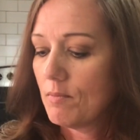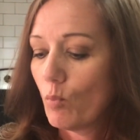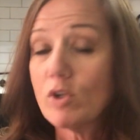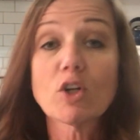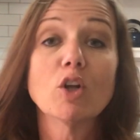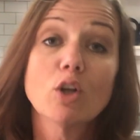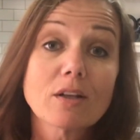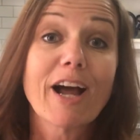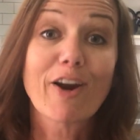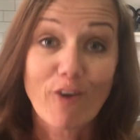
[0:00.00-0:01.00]
what's gonna look
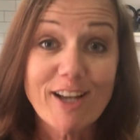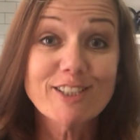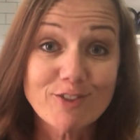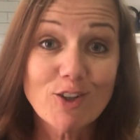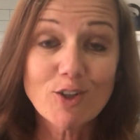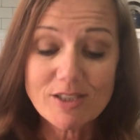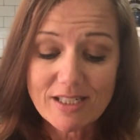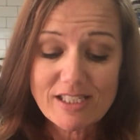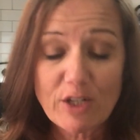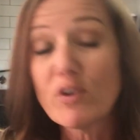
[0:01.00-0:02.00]
like crescent rolls,
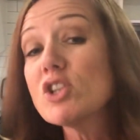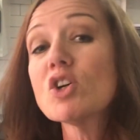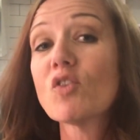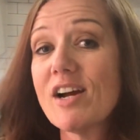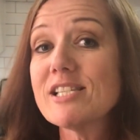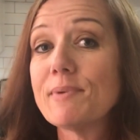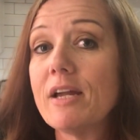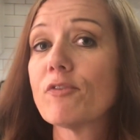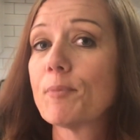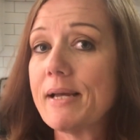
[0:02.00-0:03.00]
because the original
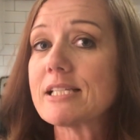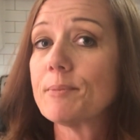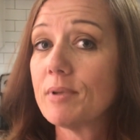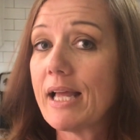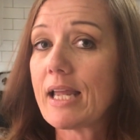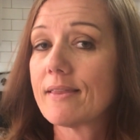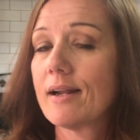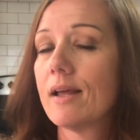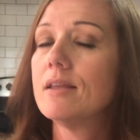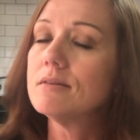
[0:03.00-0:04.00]
recipe for pigs in a blanket that
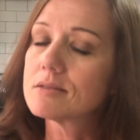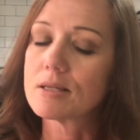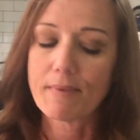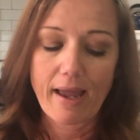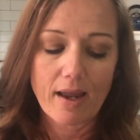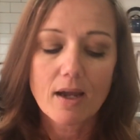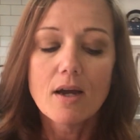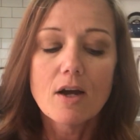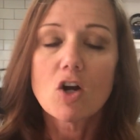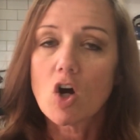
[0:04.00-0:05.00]
I used to make
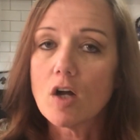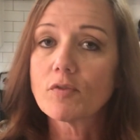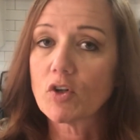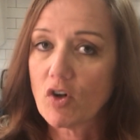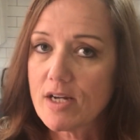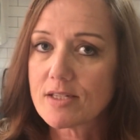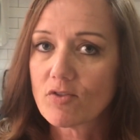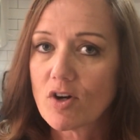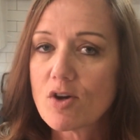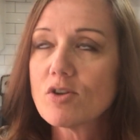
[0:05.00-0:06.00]
called for crescent
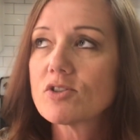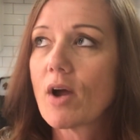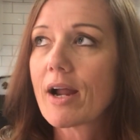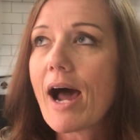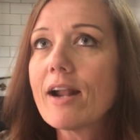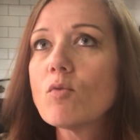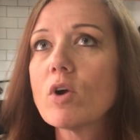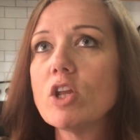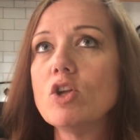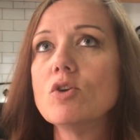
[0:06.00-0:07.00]
rolls, so I kind of
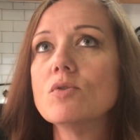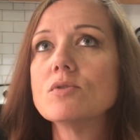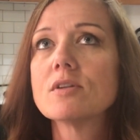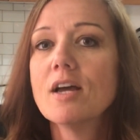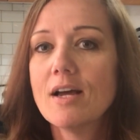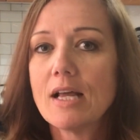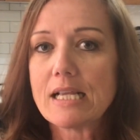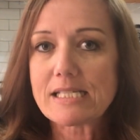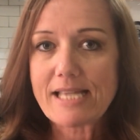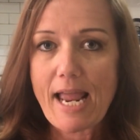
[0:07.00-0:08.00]
wanna use
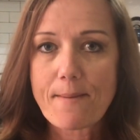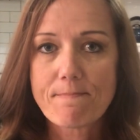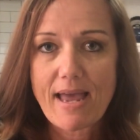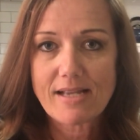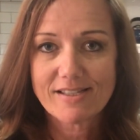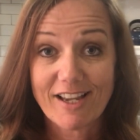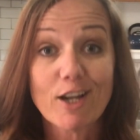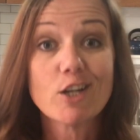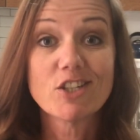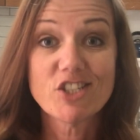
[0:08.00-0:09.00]
the same
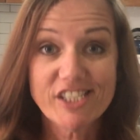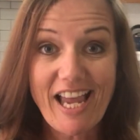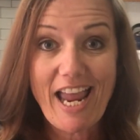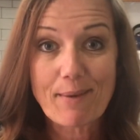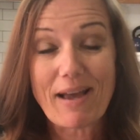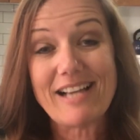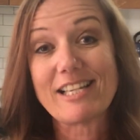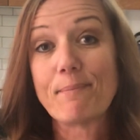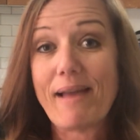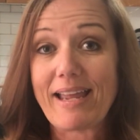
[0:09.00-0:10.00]
basic shape as
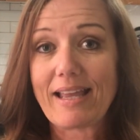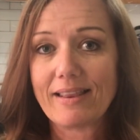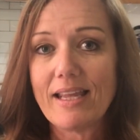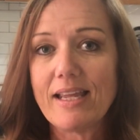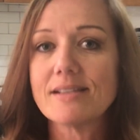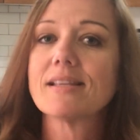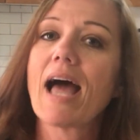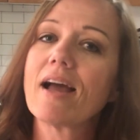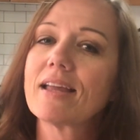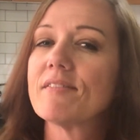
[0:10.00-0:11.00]
I'm making these
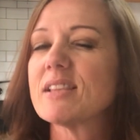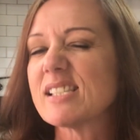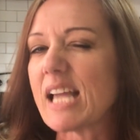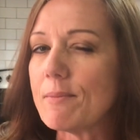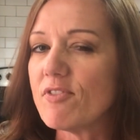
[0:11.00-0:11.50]
to give it the same